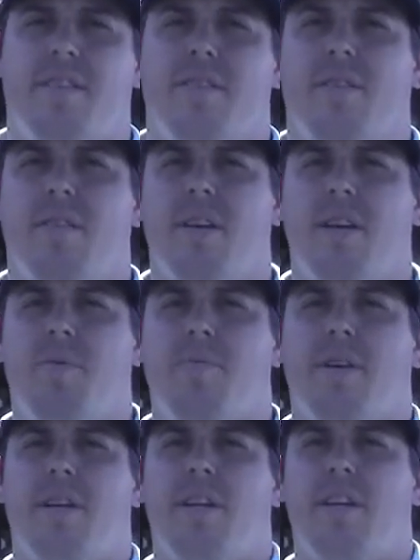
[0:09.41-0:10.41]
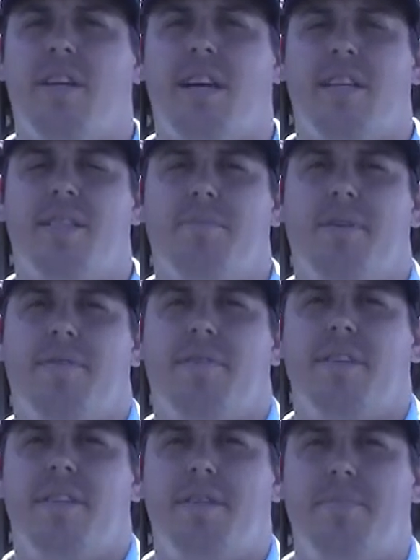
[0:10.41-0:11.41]
Arizona. We're going to look at some
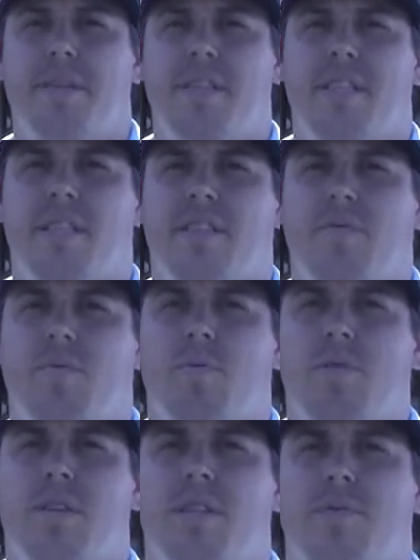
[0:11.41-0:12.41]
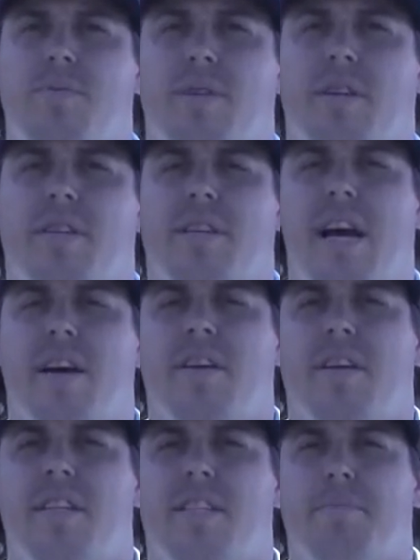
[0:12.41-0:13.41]
different species of woods. We're going to
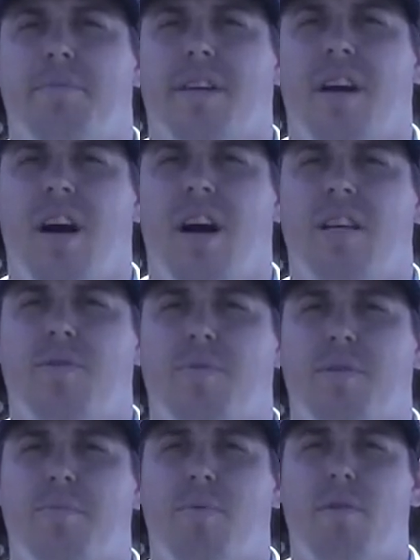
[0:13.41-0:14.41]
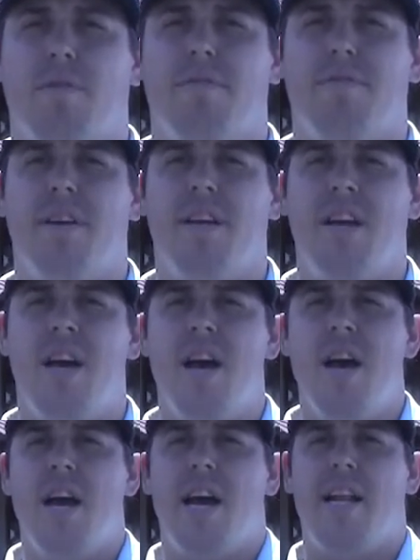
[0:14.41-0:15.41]
calculate some of the cost with the board feet
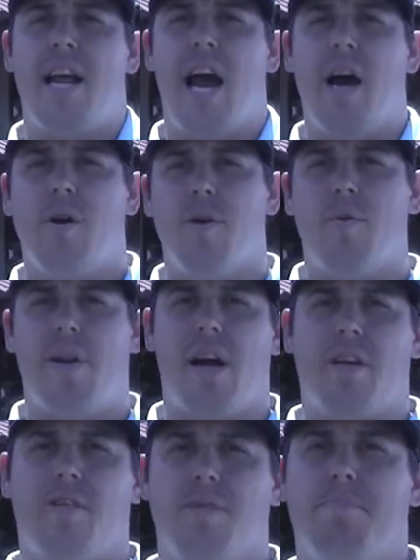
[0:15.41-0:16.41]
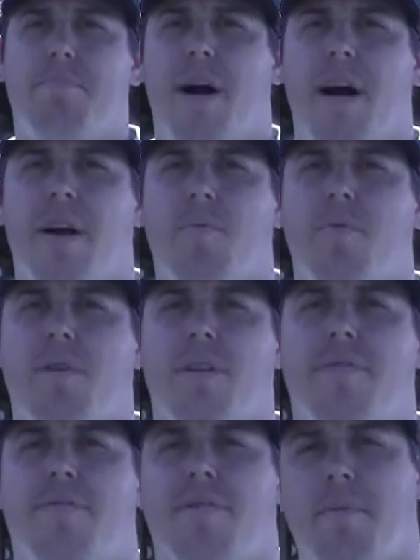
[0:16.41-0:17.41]
and how you would actually buy
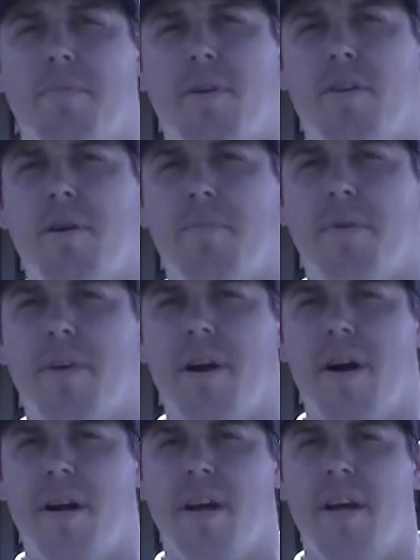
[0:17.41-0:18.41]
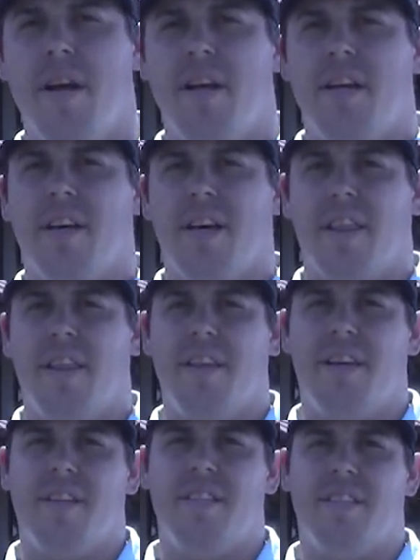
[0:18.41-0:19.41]
wood from a lumberyard like
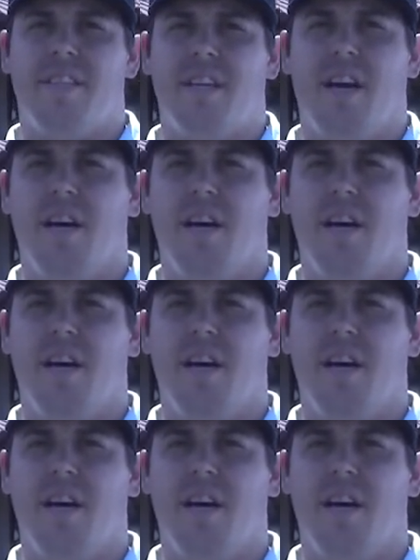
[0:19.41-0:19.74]
this.